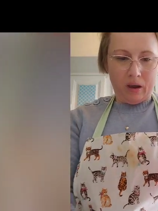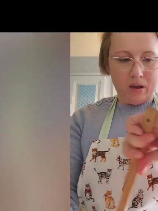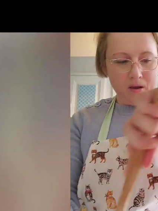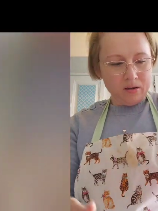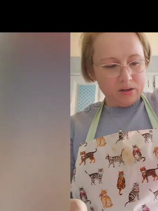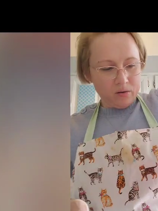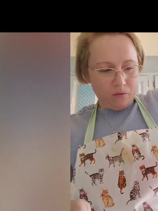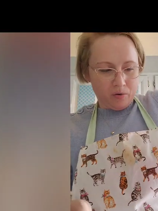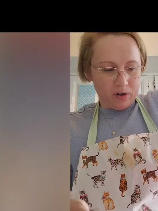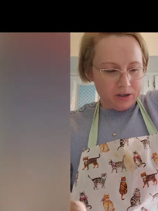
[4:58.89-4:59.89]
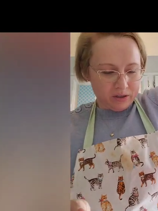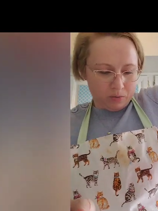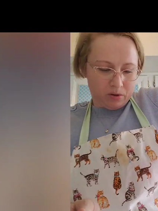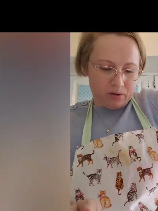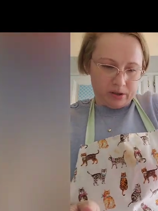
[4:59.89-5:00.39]
Okay, so far
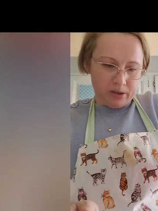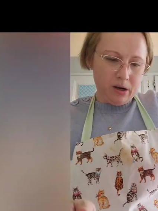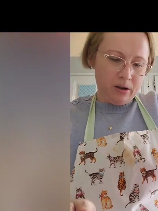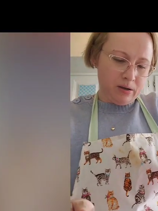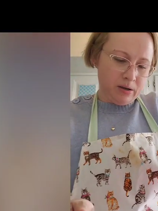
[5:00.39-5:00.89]
so good